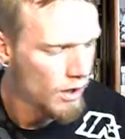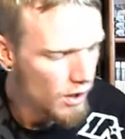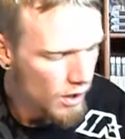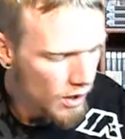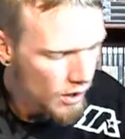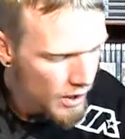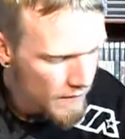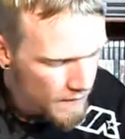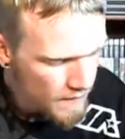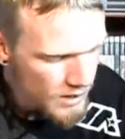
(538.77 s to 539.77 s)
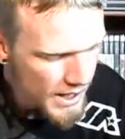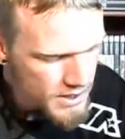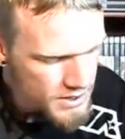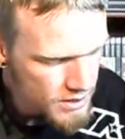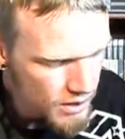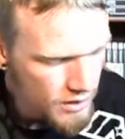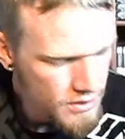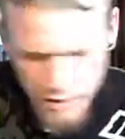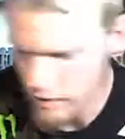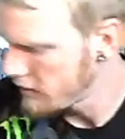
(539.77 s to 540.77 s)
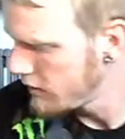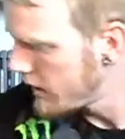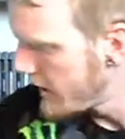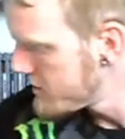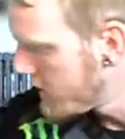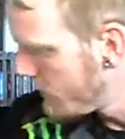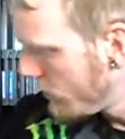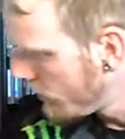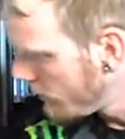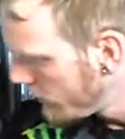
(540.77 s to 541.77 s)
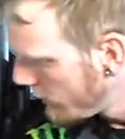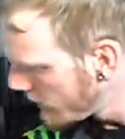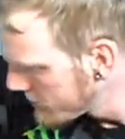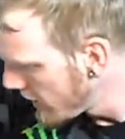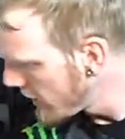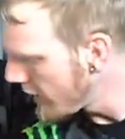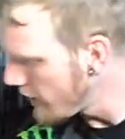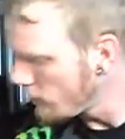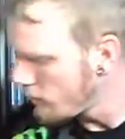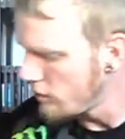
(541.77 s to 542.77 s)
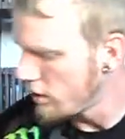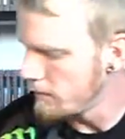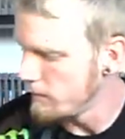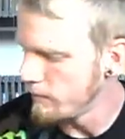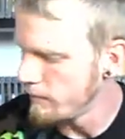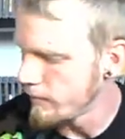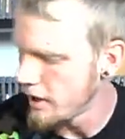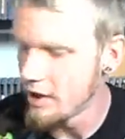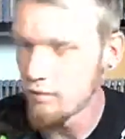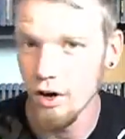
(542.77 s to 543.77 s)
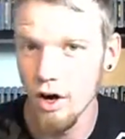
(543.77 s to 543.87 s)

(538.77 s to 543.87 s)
And then the last couple things I got were from a different